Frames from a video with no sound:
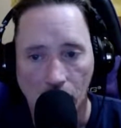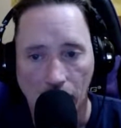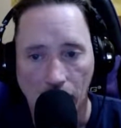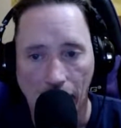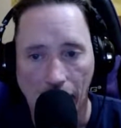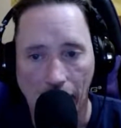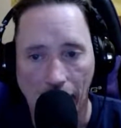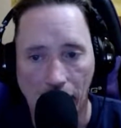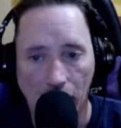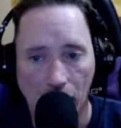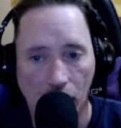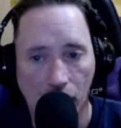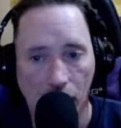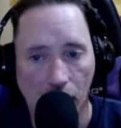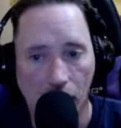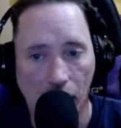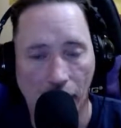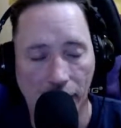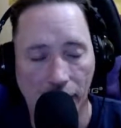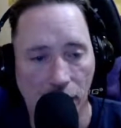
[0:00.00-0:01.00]

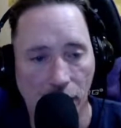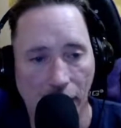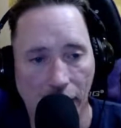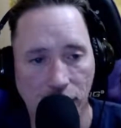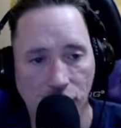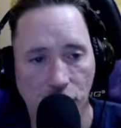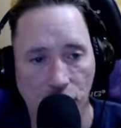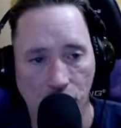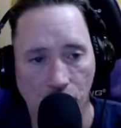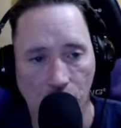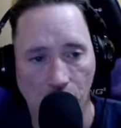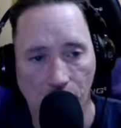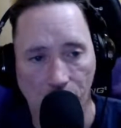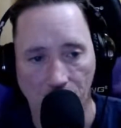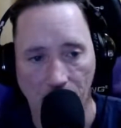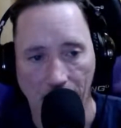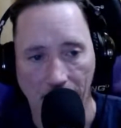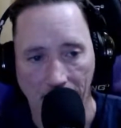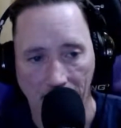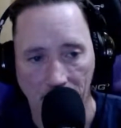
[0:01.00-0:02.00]
an election year
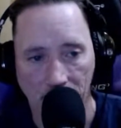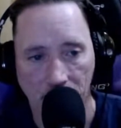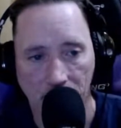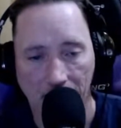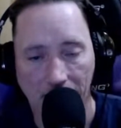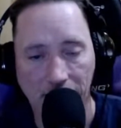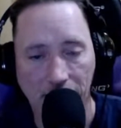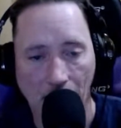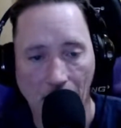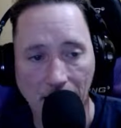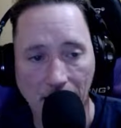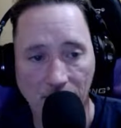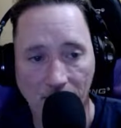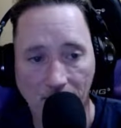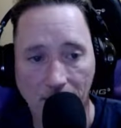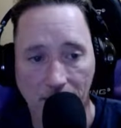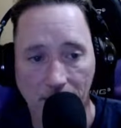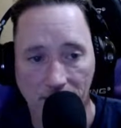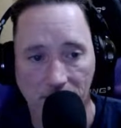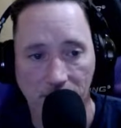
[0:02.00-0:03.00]
plan. It kind of
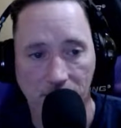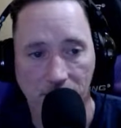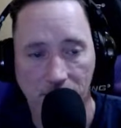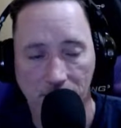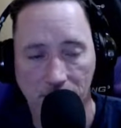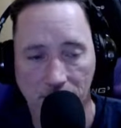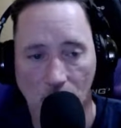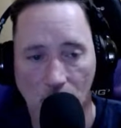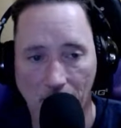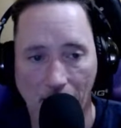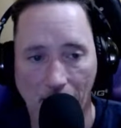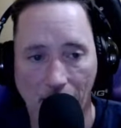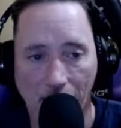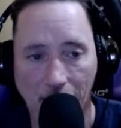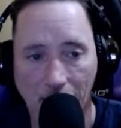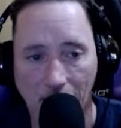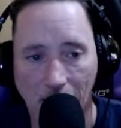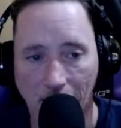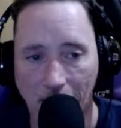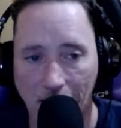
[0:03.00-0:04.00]
is,
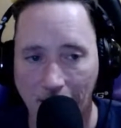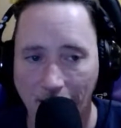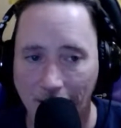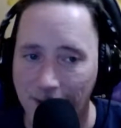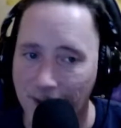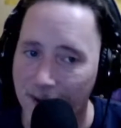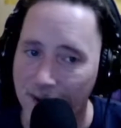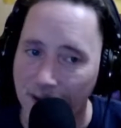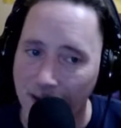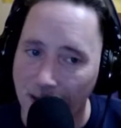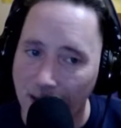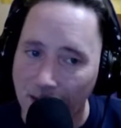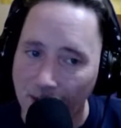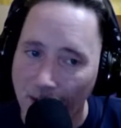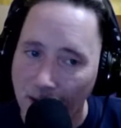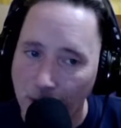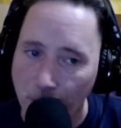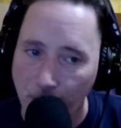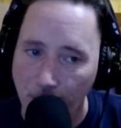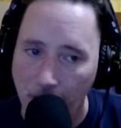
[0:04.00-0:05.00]
okay? Let's
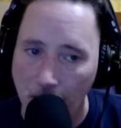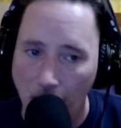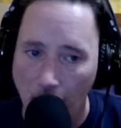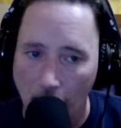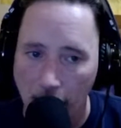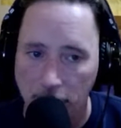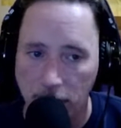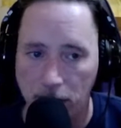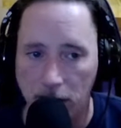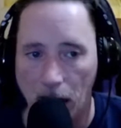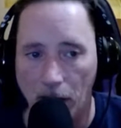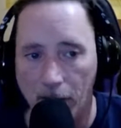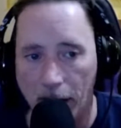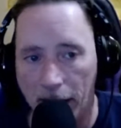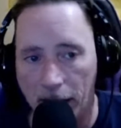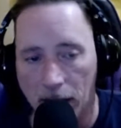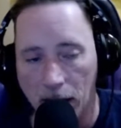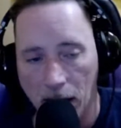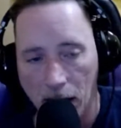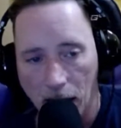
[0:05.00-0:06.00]
be honest. I
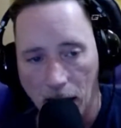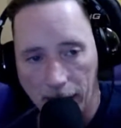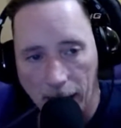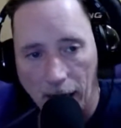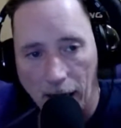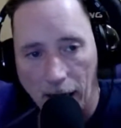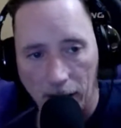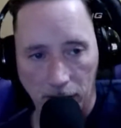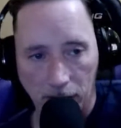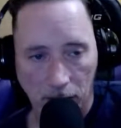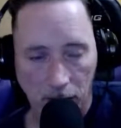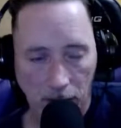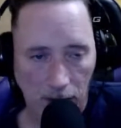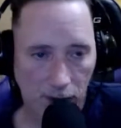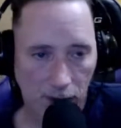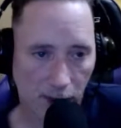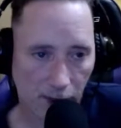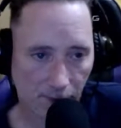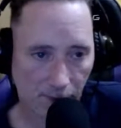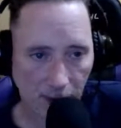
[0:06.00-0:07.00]
mean, again,
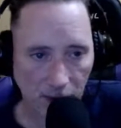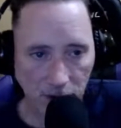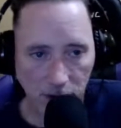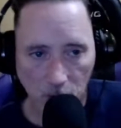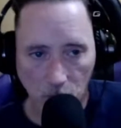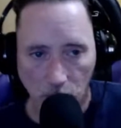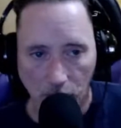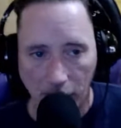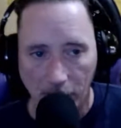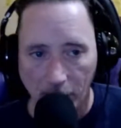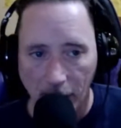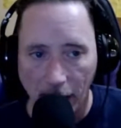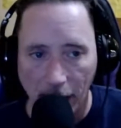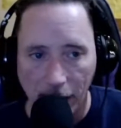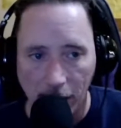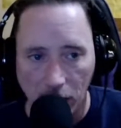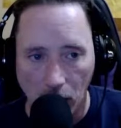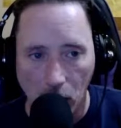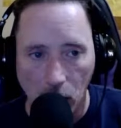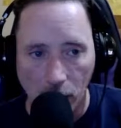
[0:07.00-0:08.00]
giving us a
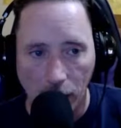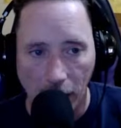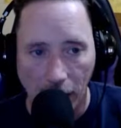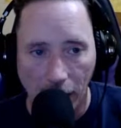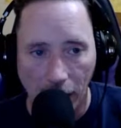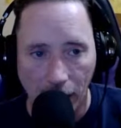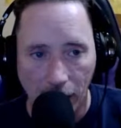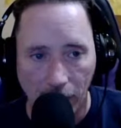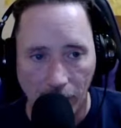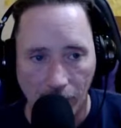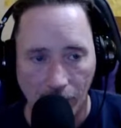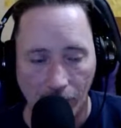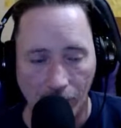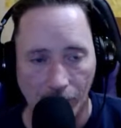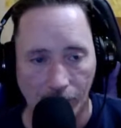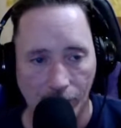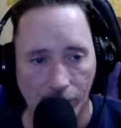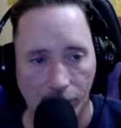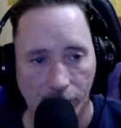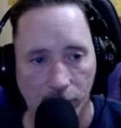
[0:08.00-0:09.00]
rebate, okay,
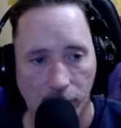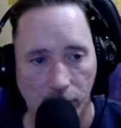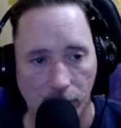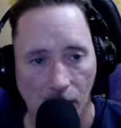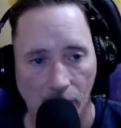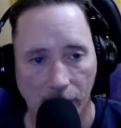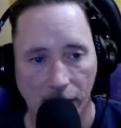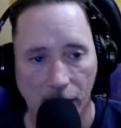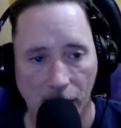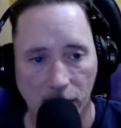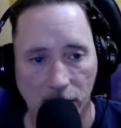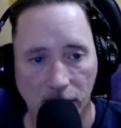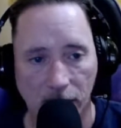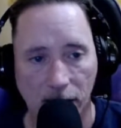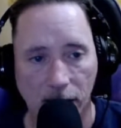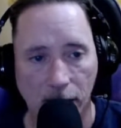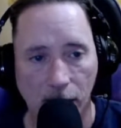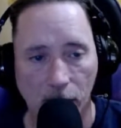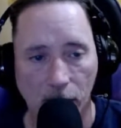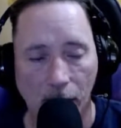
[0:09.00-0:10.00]
because
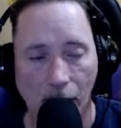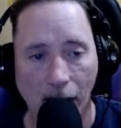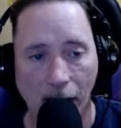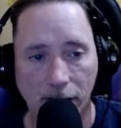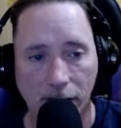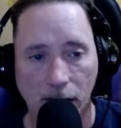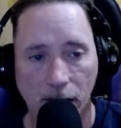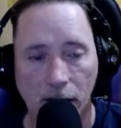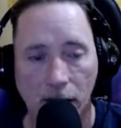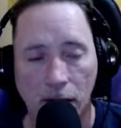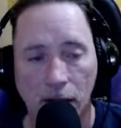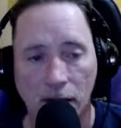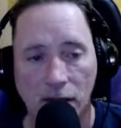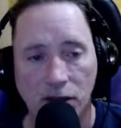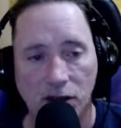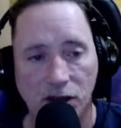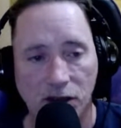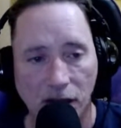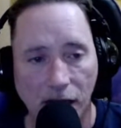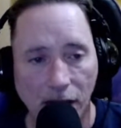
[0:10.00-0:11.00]
they're not
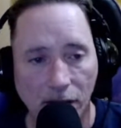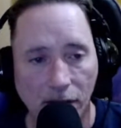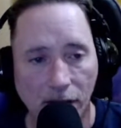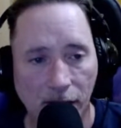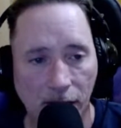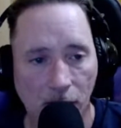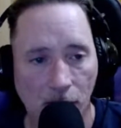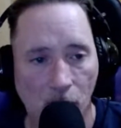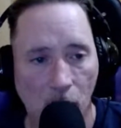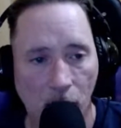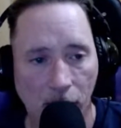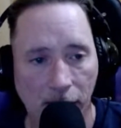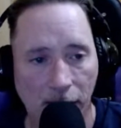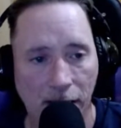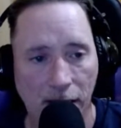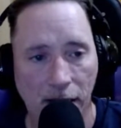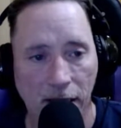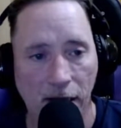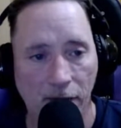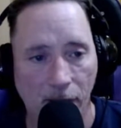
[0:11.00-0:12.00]
stealing the money
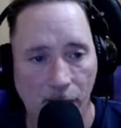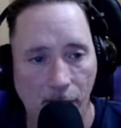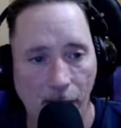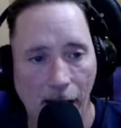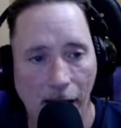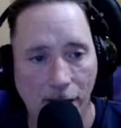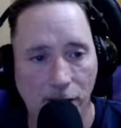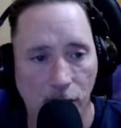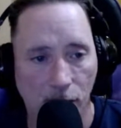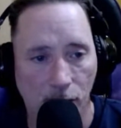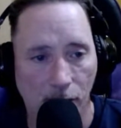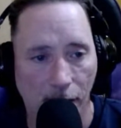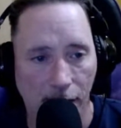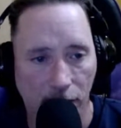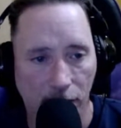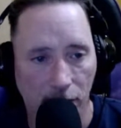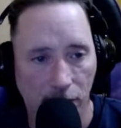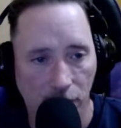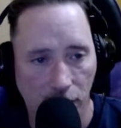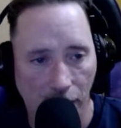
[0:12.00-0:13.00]
and then give it back to you like
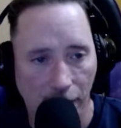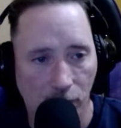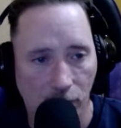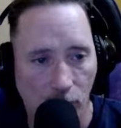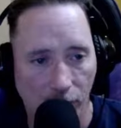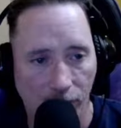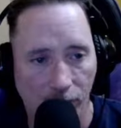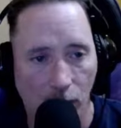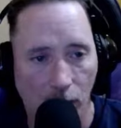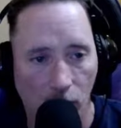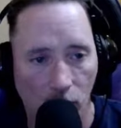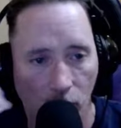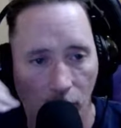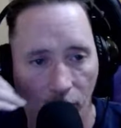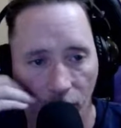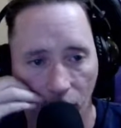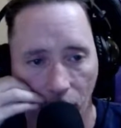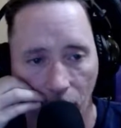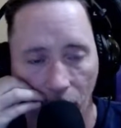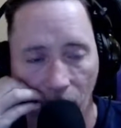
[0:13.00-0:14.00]
we've done
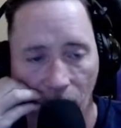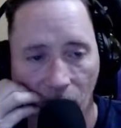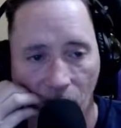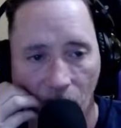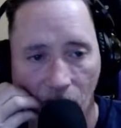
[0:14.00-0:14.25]
with the